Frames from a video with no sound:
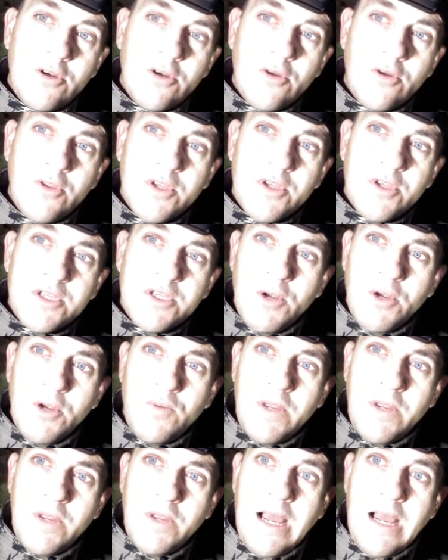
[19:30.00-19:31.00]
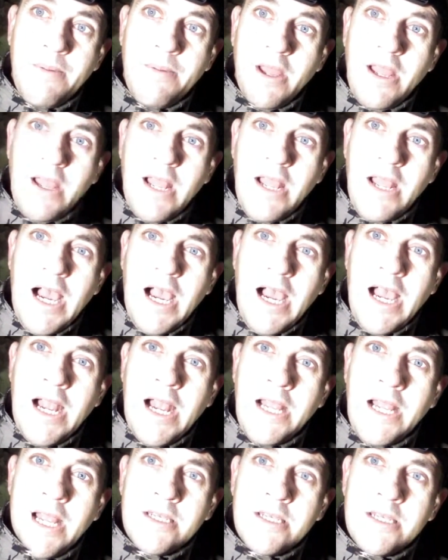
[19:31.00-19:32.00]
Spirit Wheel app,
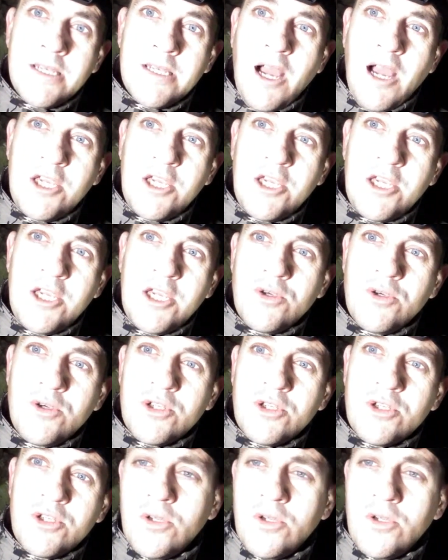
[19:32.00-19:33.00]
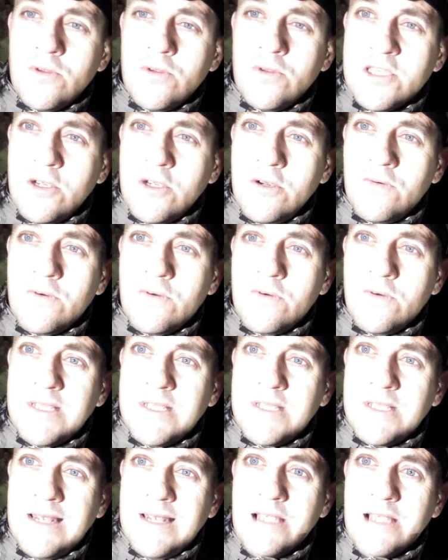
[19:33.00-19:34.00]
and I used it during the school runs
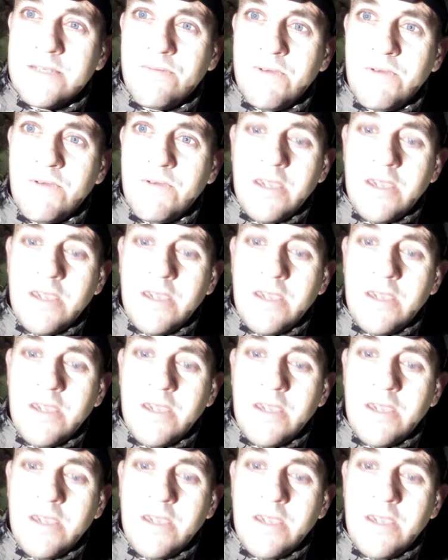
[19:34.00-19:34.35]
last week,